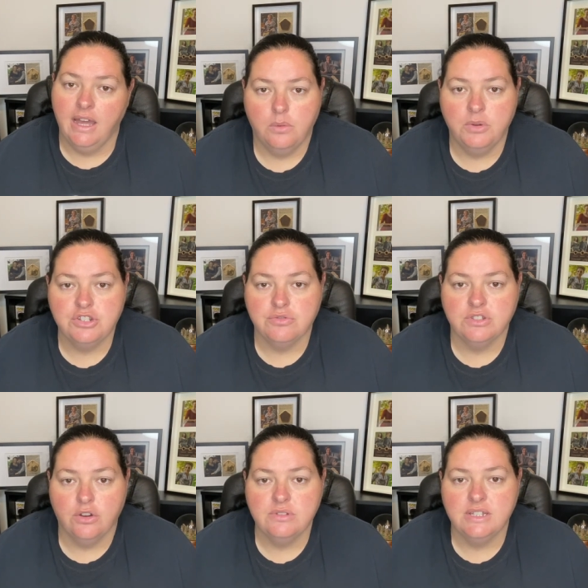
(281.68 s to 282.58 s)
which
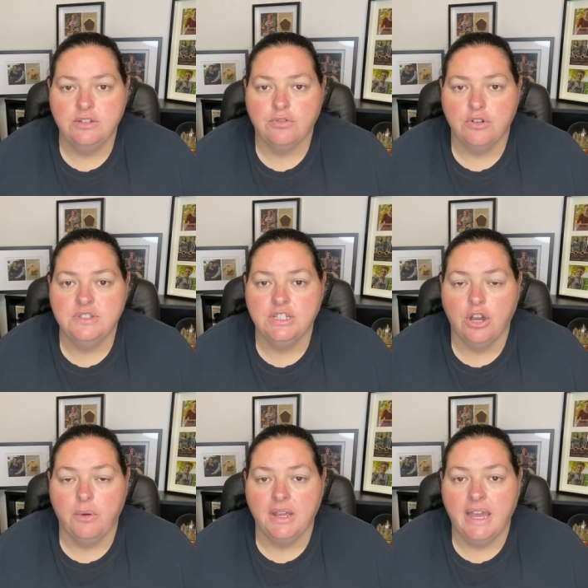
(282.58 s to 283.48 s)
results in Rosie
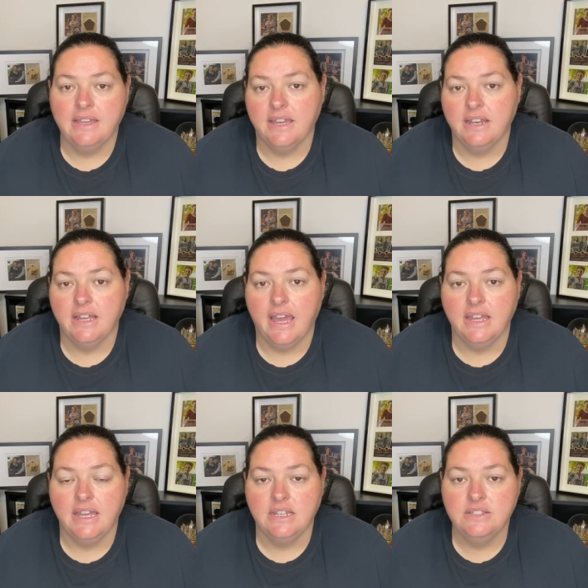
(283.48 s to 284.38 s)
going and getting
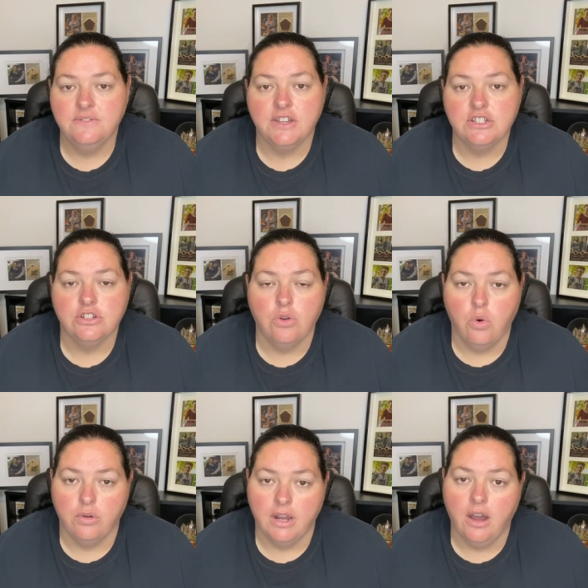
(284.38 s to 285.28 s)
a intervention
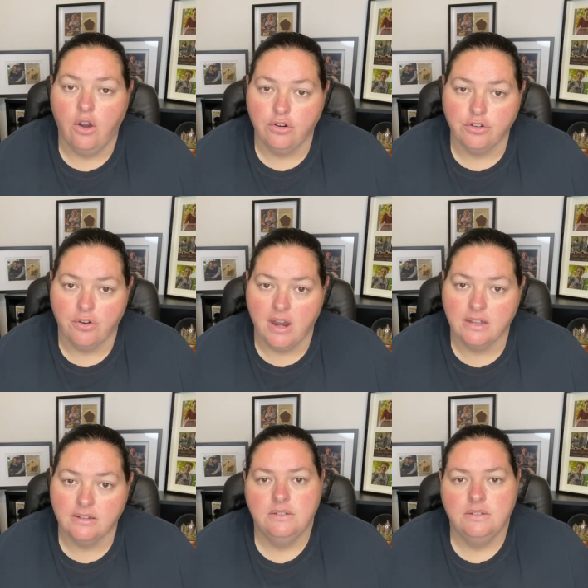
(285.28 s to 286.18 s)
order on
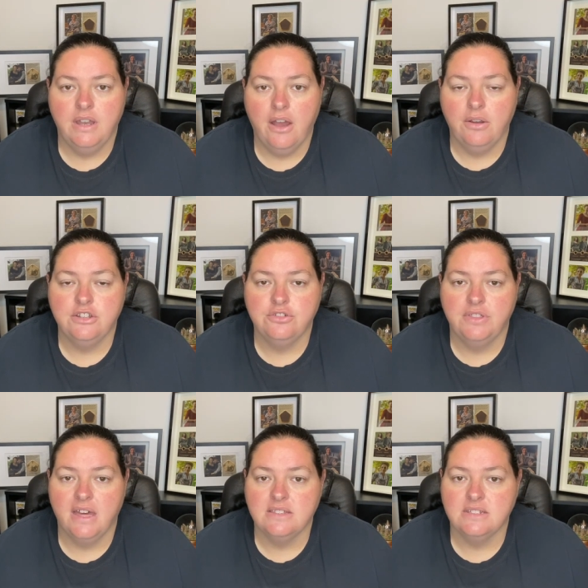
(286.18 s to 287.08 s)
Greg. Now, in
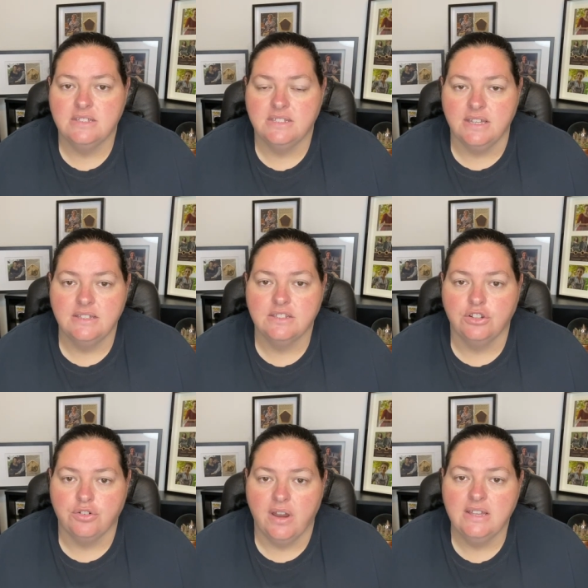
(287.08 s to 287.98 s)
2006,
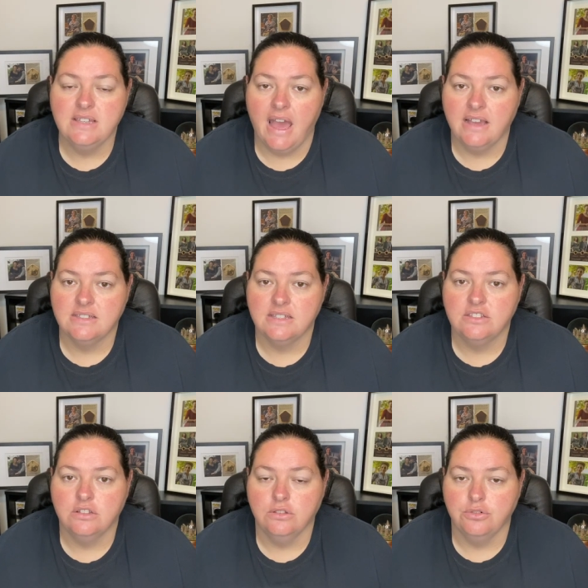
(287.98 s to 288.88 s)
Greg's access
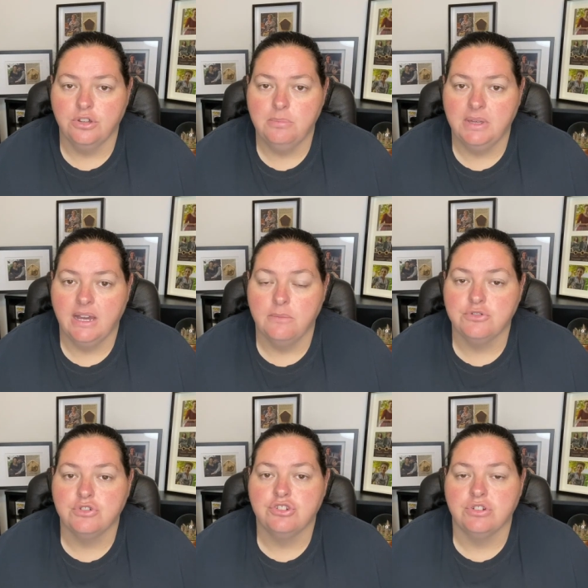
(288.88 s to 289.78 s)
to Luke
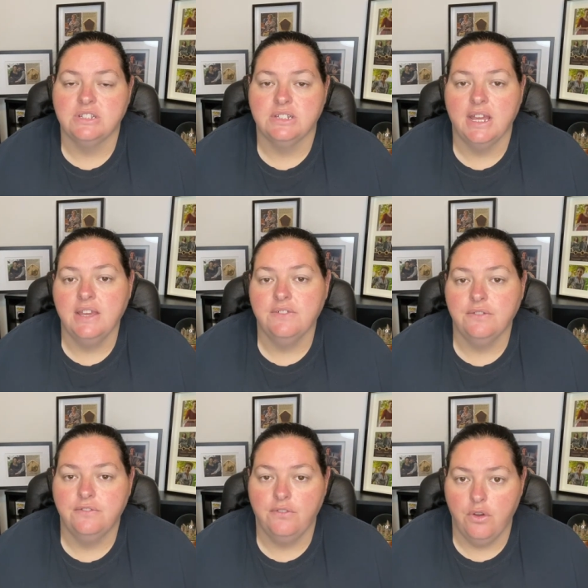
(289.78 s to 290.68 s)
becomes restricted
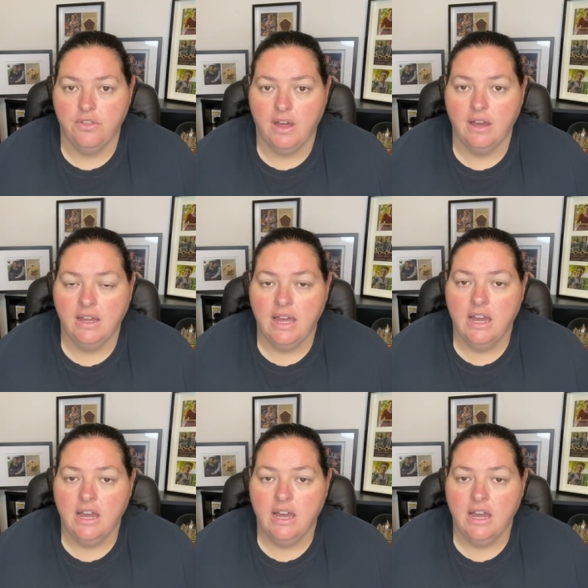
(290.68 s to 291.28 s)
even further.